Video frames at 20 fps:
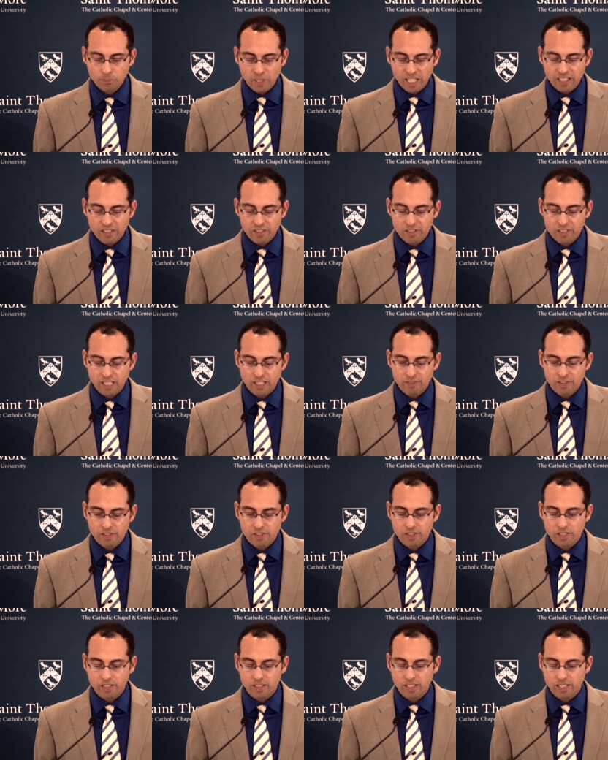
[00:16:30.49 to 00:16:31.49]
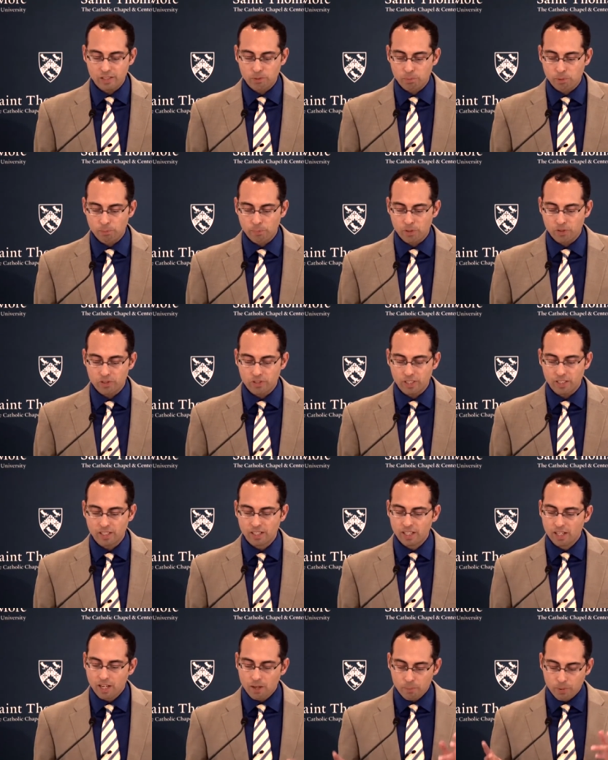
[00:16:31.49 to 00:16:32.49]
Michael Davidson has proposed that
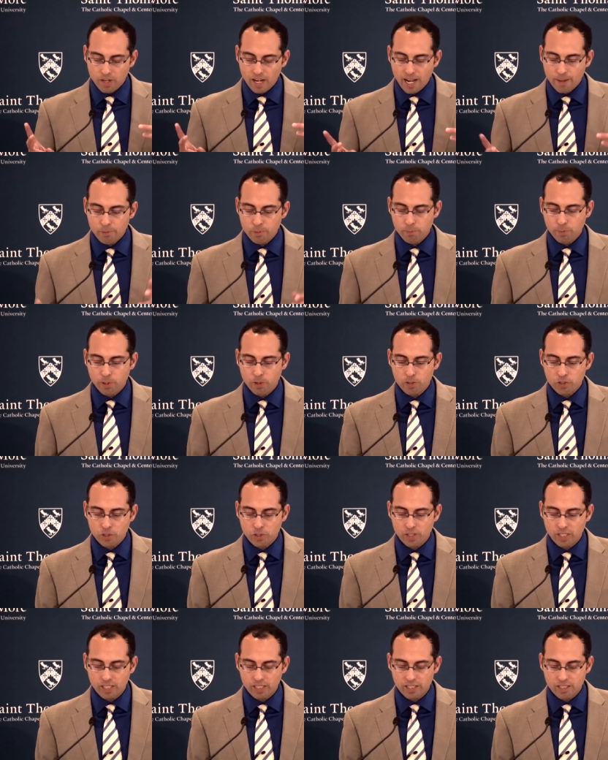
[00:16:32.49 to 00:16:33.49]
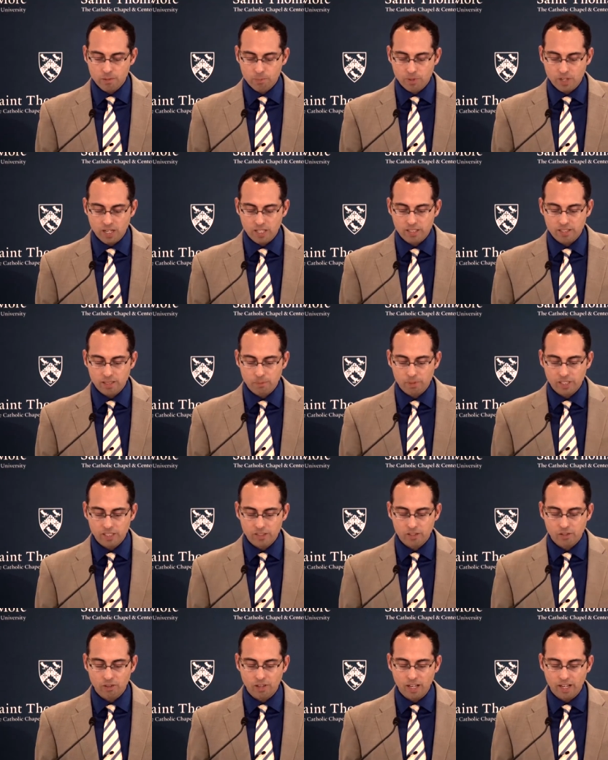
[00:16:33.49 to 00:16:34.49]
perhaps poetry in its proximity
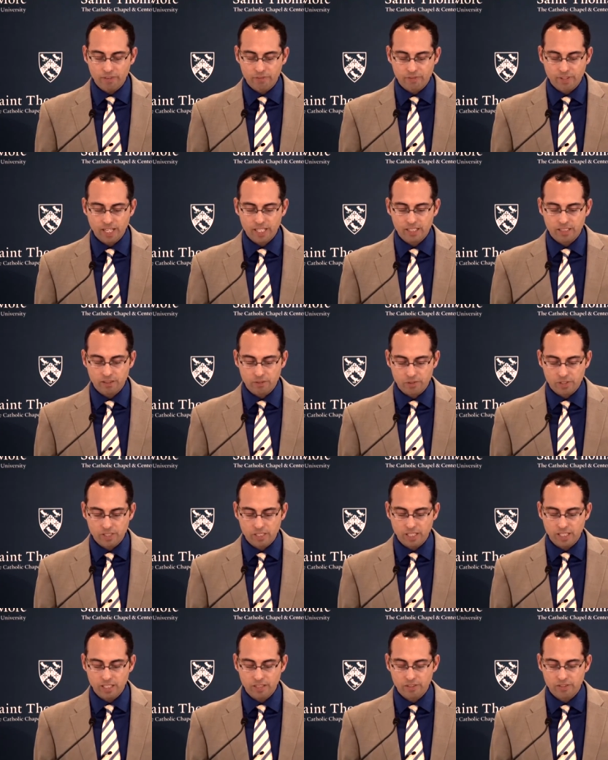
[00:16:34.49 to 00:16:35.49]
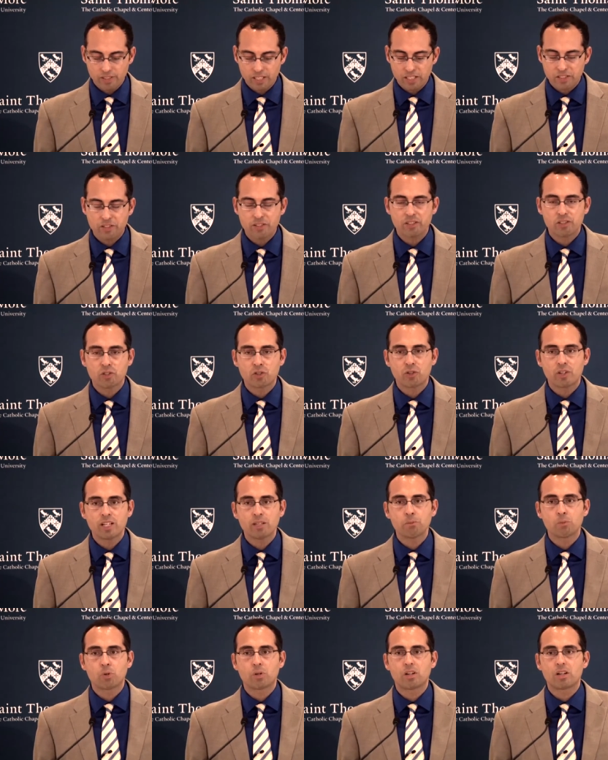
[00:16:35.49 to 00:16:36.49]
to affective states is the
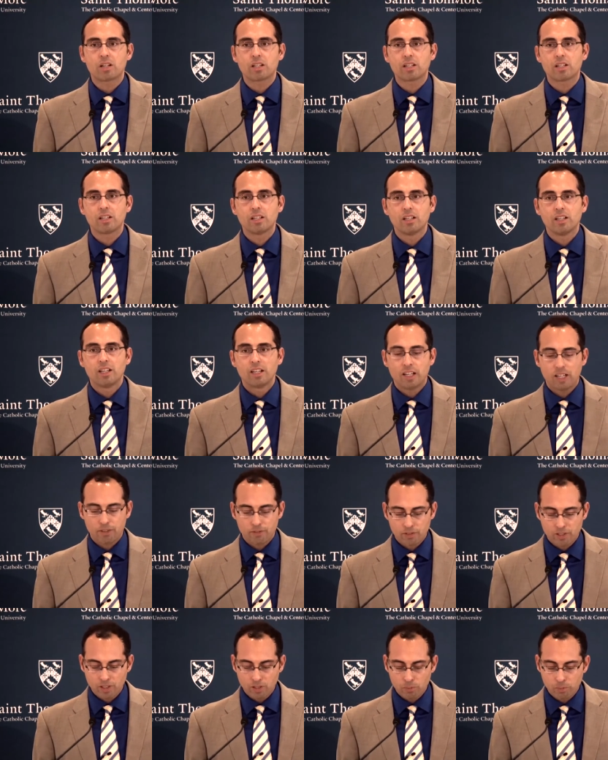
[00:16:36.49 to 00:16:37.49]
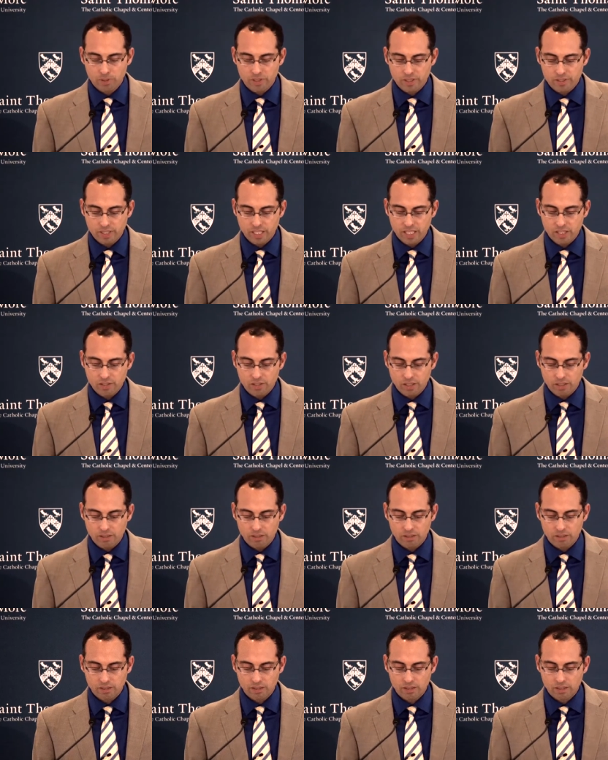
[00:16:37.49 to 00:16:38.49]
dream work of
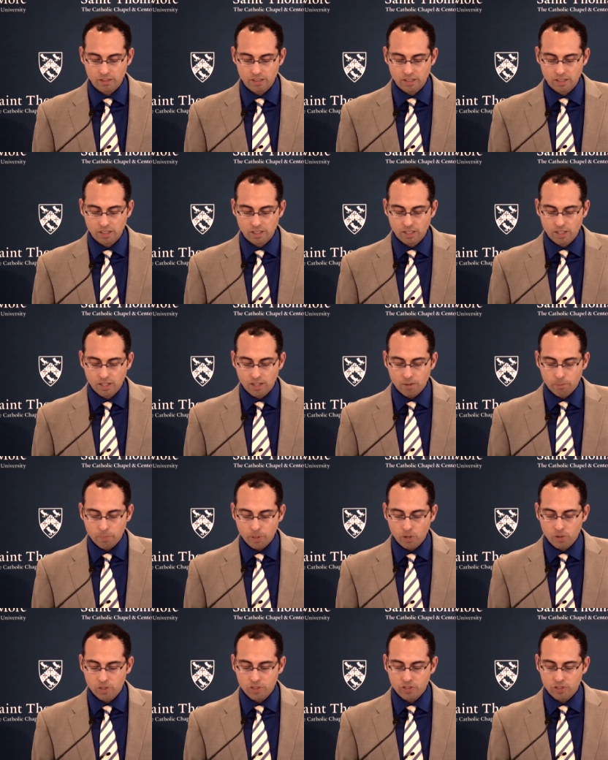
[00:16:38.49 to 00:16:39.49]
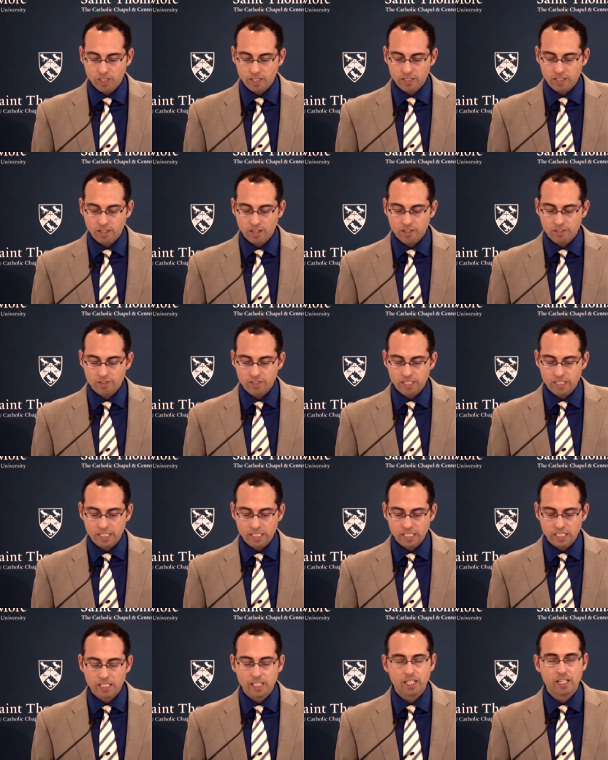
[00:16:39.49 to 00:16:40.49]
globalization. Poetry and the arts
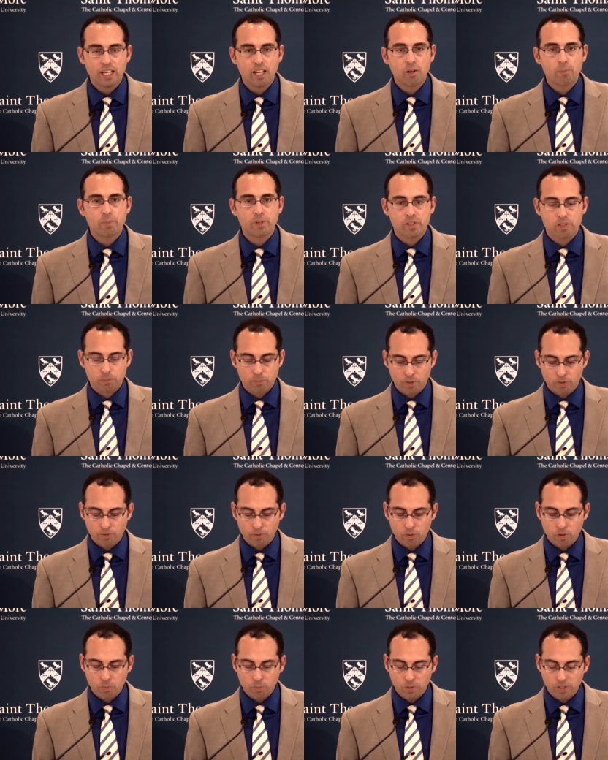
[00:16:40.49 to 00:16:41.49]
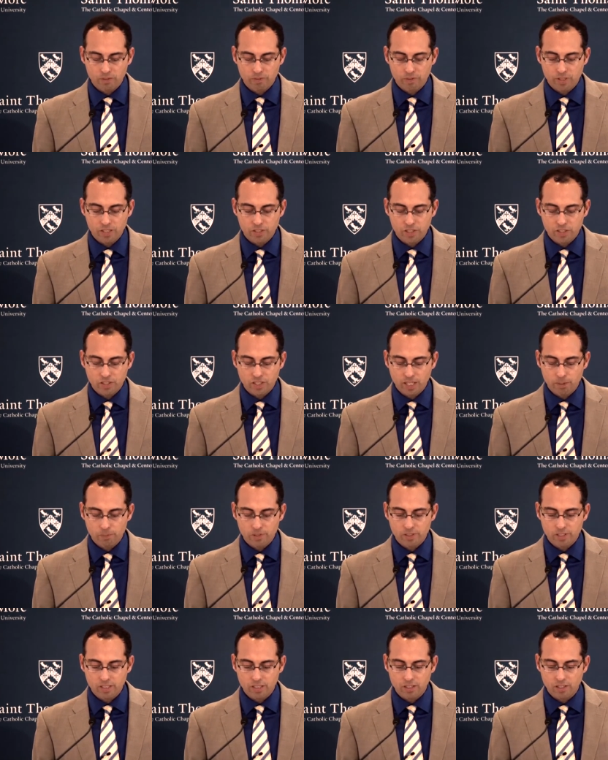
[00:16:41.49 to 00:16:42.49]
indeed can help us perform what Fredric
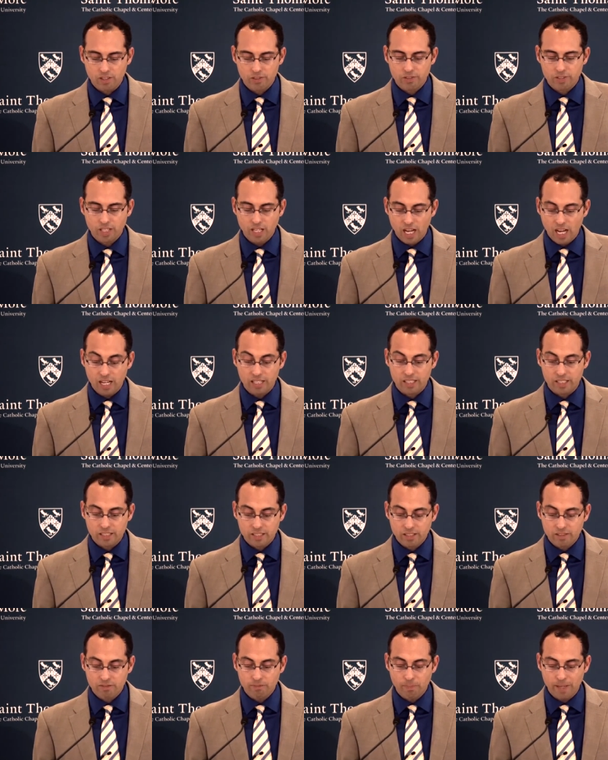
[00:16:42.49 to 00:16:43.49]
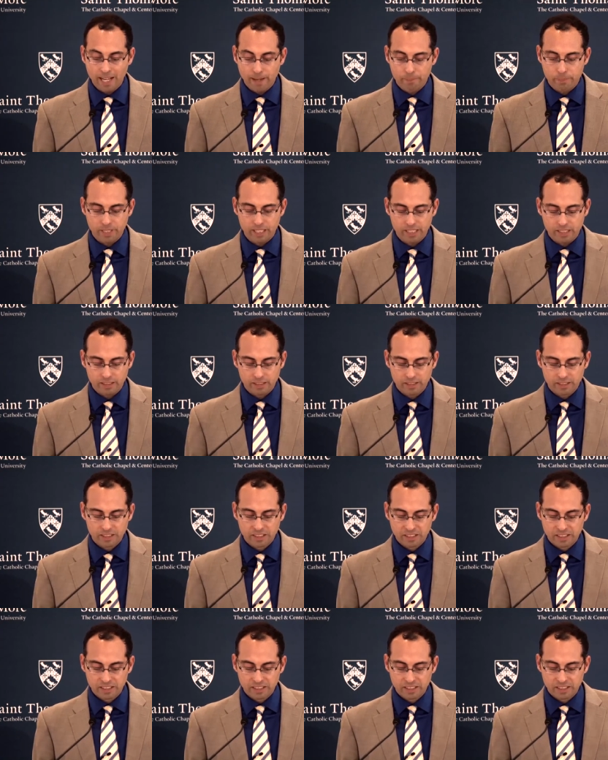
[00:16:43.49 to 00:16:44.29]
Jameson calls cognitive mapping.